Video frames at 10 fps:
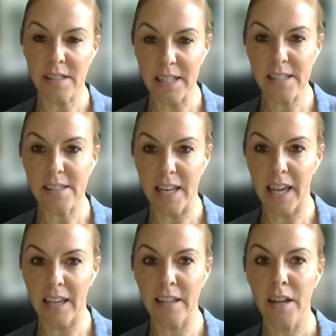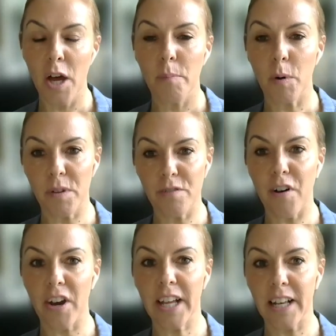It's listening, but with a
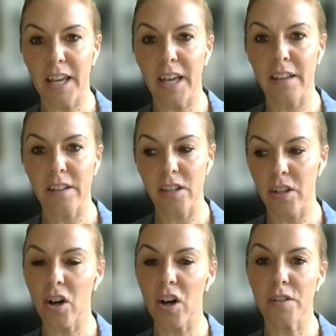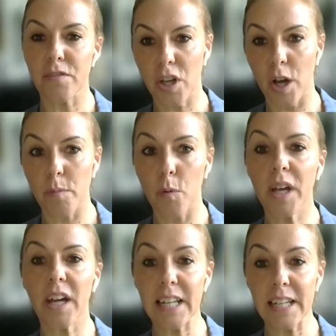very clear, kind of scope, that
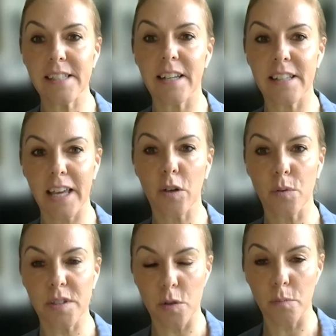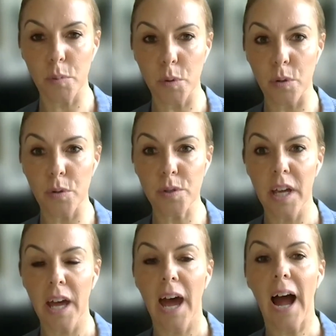we're going to listen and take all this on board,
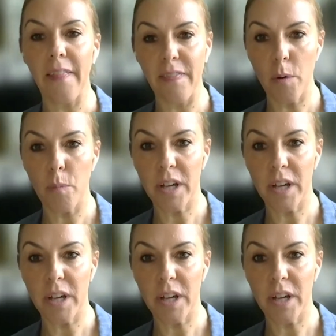and